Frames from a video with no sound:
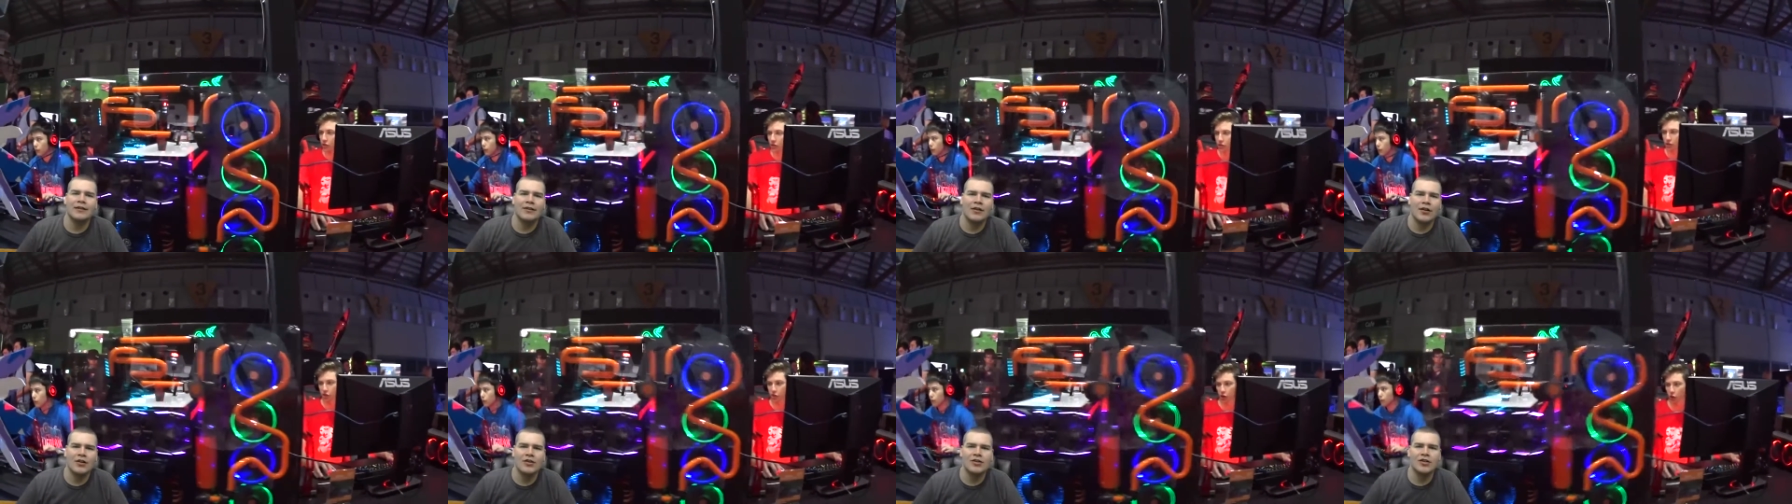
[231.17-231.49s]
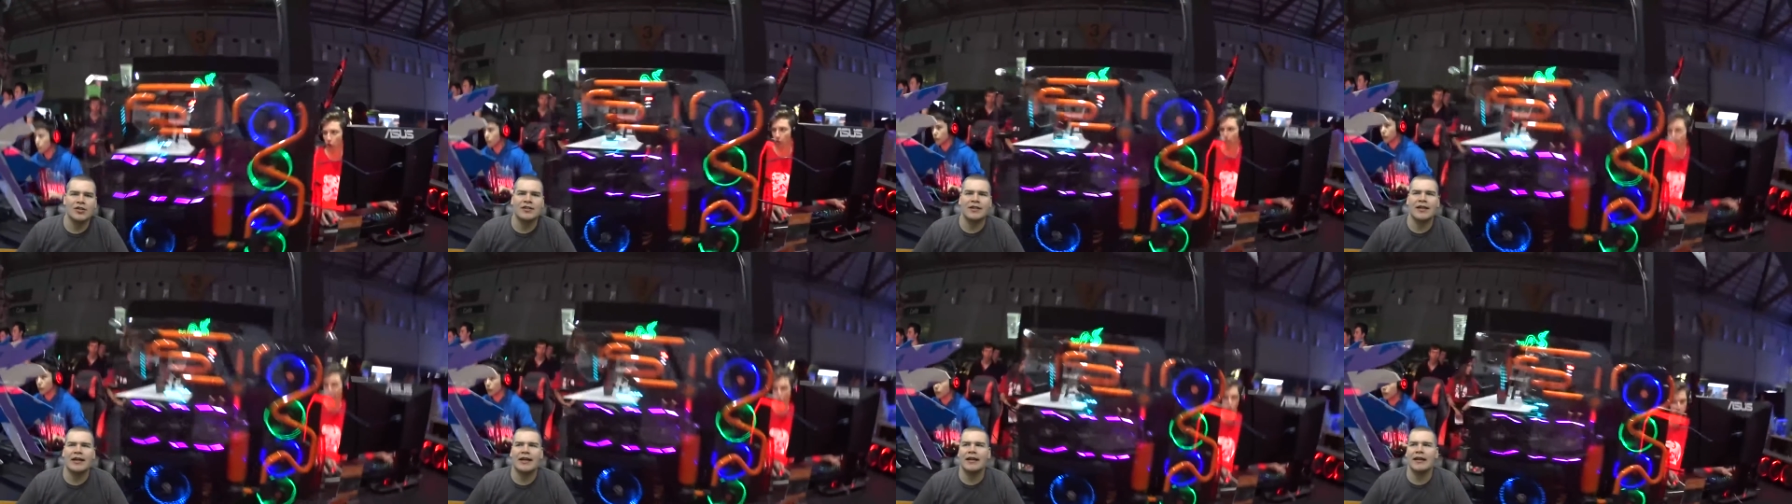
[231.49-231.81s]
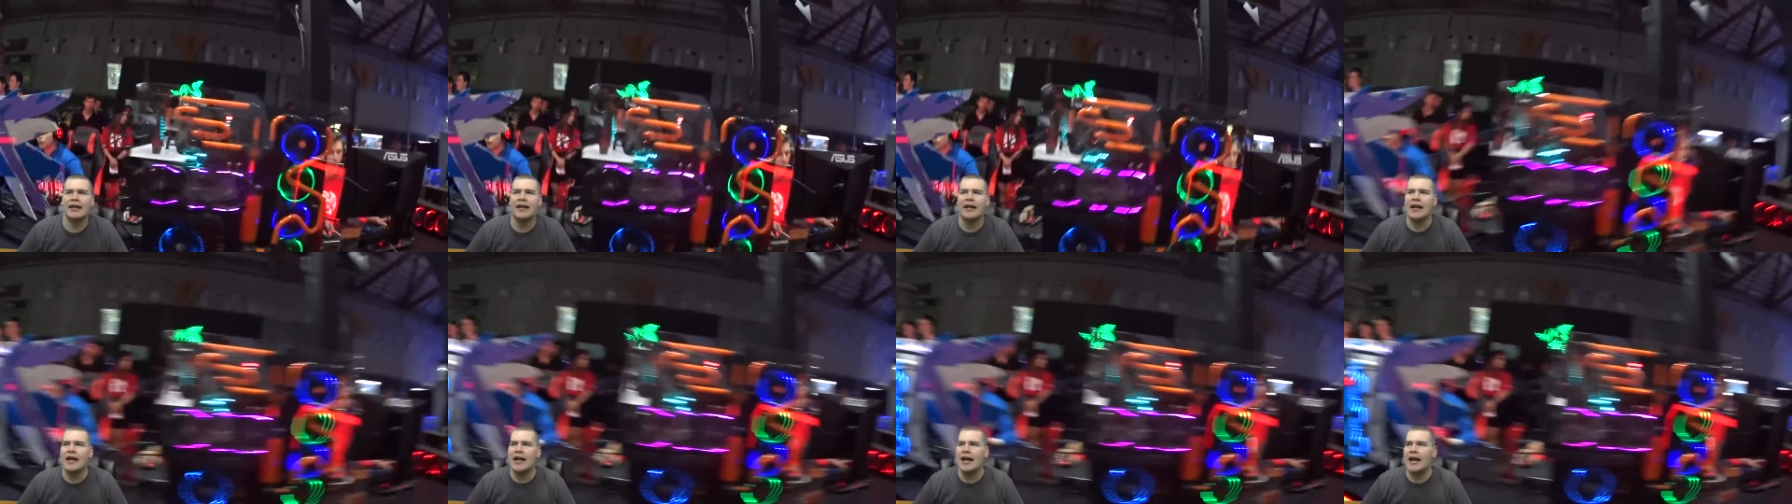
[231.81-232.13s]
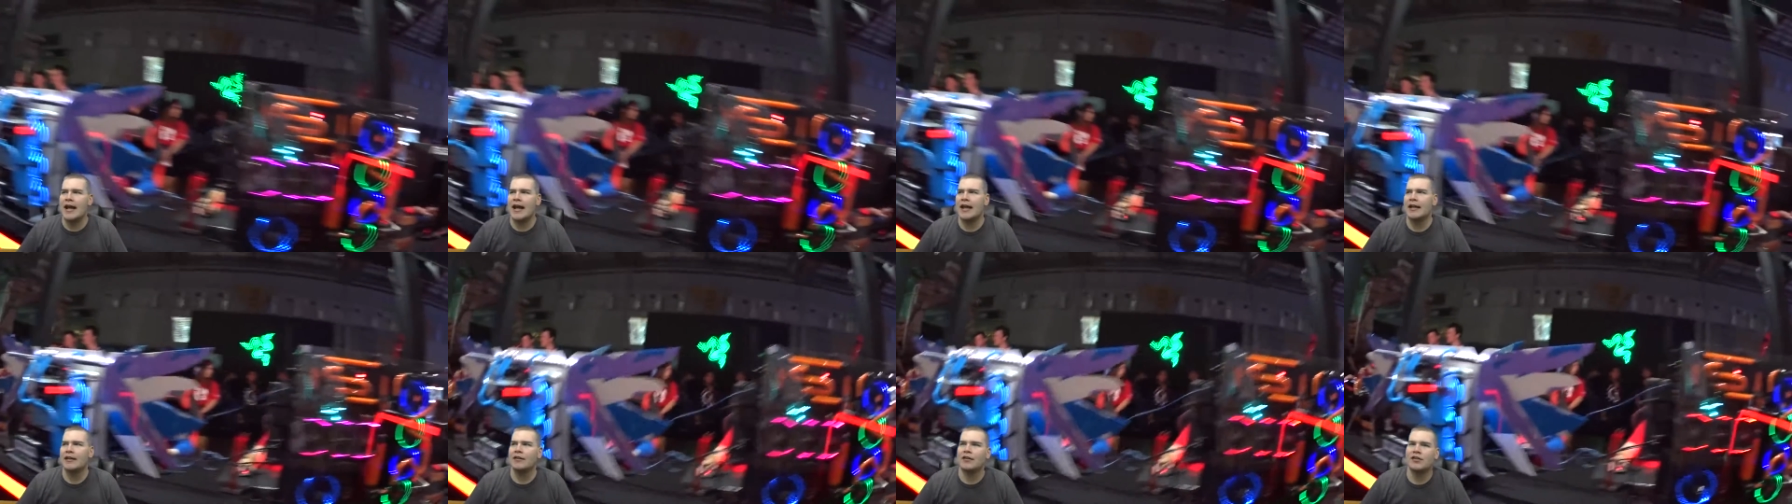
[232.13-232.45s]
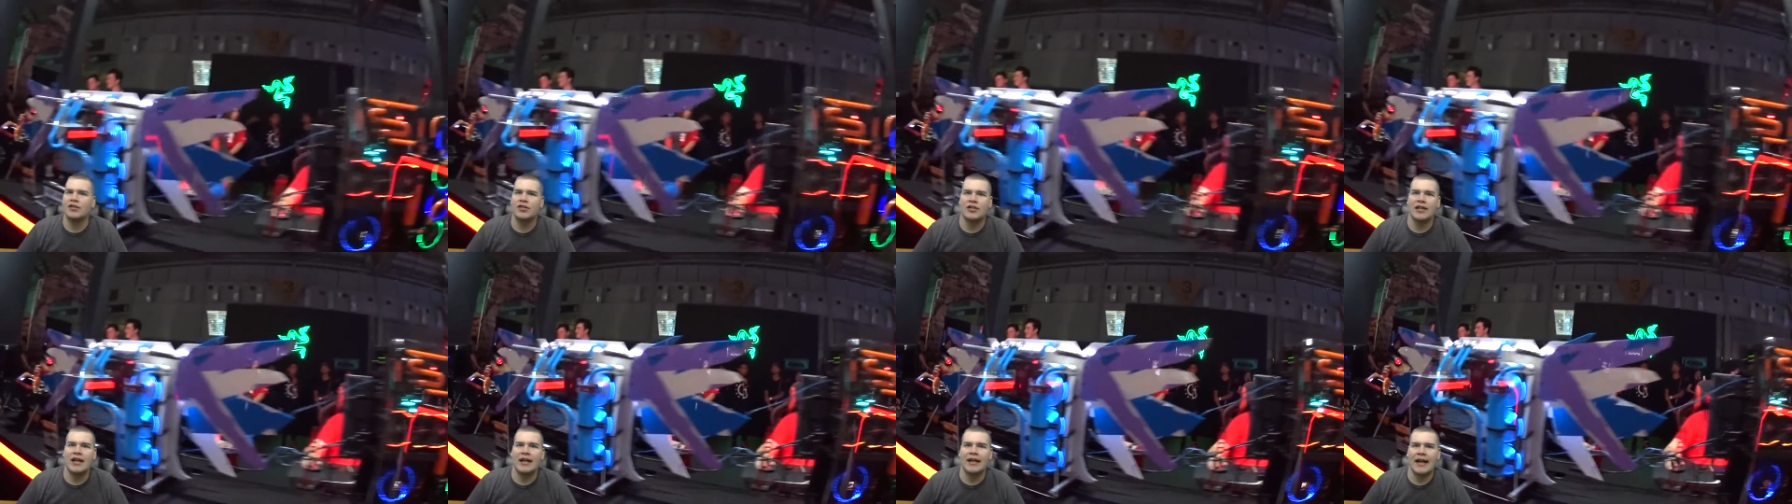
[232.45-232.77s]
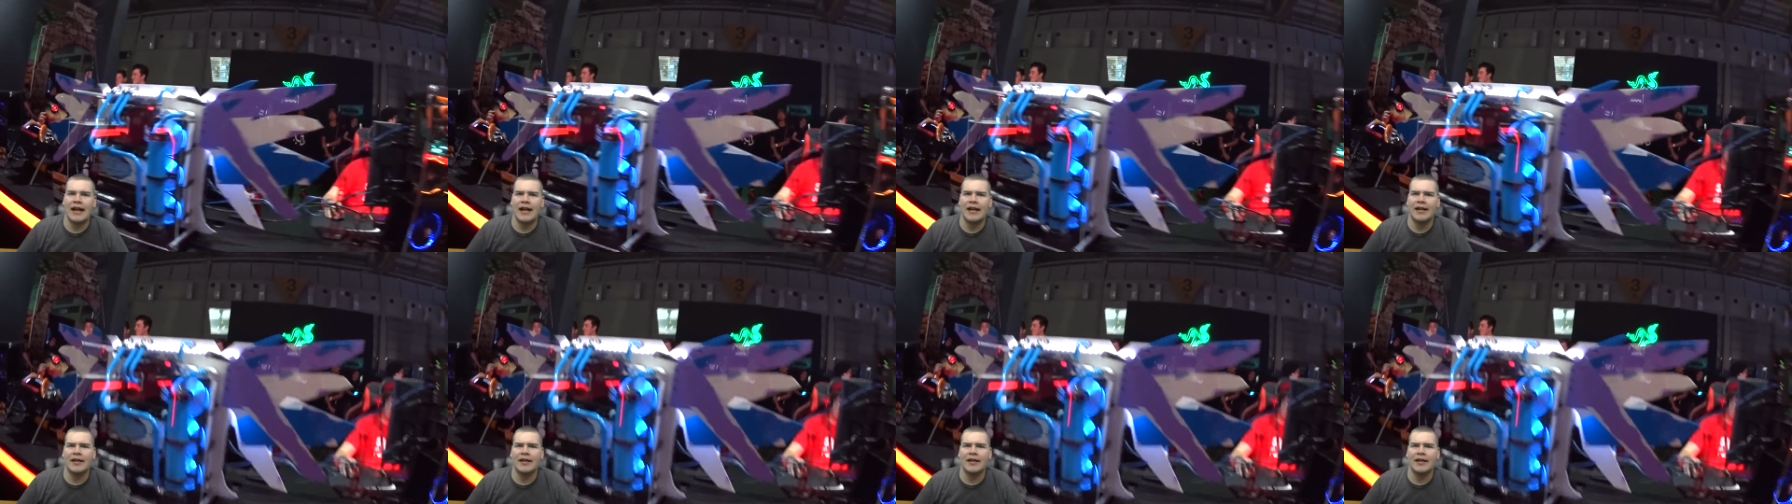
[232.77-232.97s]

Logitech. And Logitech had